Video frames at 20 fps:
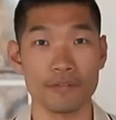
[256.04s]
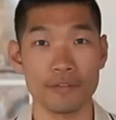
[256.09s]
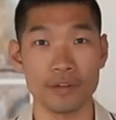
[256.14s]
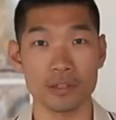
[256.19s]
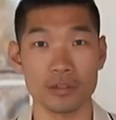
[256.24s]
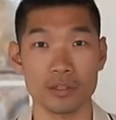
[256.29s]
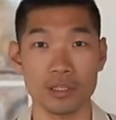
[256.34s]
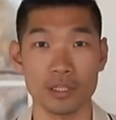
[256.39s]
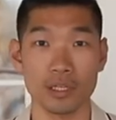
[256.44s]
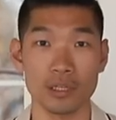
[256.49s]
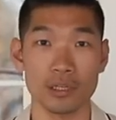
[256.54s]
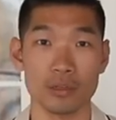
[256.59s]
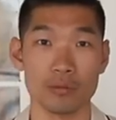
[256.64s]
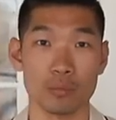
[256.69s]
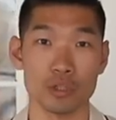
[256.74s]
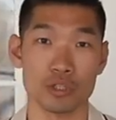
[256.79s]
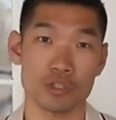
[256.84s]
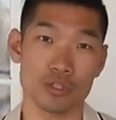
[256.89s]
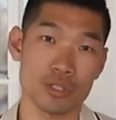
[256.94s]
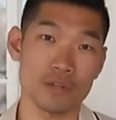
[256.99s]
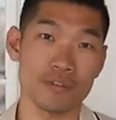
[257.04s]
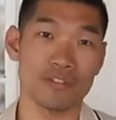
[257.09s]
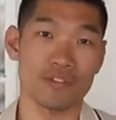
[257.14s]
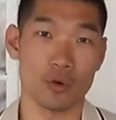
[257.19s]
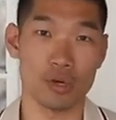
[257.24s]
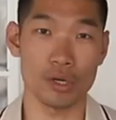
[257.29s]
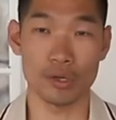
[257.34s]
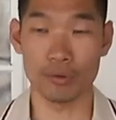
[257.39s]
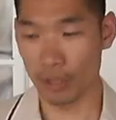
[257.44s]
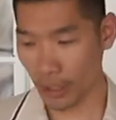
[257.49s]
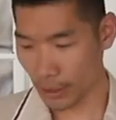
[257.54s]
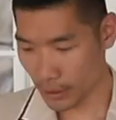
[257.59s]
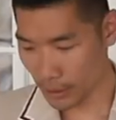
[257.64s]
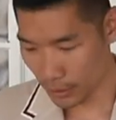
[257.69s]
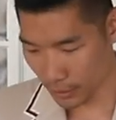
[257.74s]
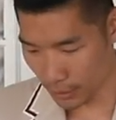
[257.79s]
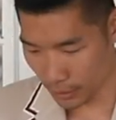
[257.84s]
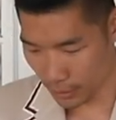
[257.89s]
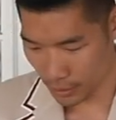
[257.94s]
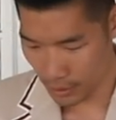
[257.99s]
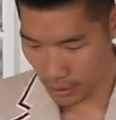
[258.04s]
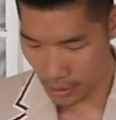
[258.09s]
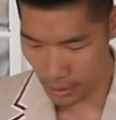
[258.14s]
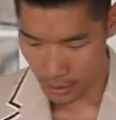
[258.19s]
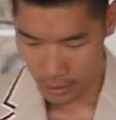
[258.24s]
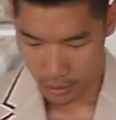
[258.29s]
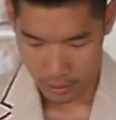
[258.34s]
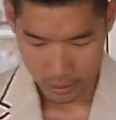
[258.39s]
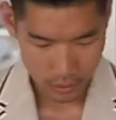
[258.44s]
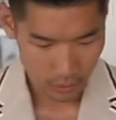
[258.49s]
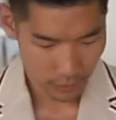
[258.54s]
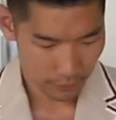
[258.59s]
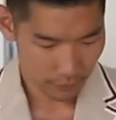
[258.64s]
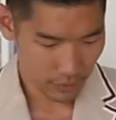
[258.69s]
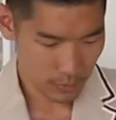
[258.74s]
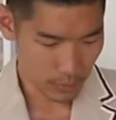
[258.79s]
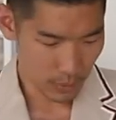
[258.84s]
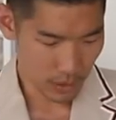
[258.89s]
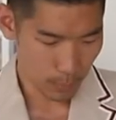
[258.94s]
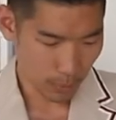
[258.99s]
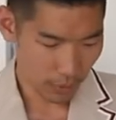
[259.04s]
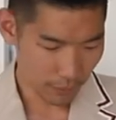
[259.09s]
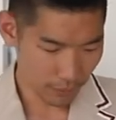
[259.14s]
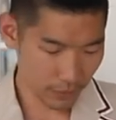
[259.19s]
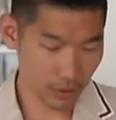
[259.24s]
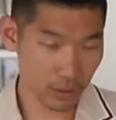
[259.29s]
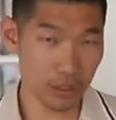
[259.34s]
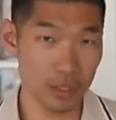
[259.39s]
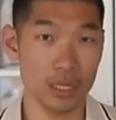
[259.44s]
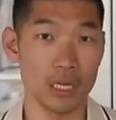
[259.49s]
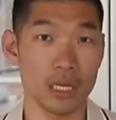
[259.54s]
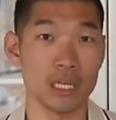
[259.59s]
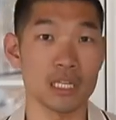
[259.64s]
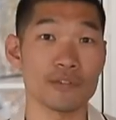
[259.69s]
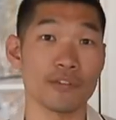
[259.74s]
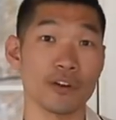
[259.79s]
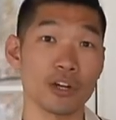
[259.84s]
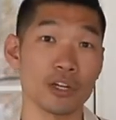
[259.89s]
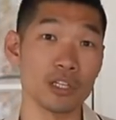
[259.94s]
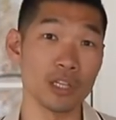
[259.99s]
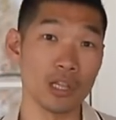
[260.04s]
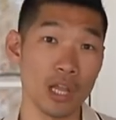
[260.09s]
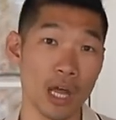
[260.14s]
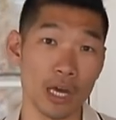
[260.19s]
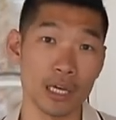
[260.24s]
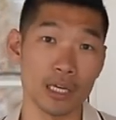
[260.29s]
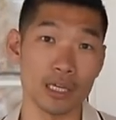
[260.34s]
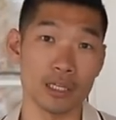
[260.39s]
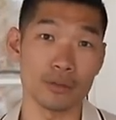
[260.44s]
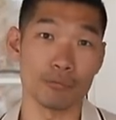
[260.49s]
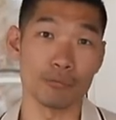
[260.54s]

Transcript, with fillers: 50, which is a 40 regular. Fits me perfectly, it's very light,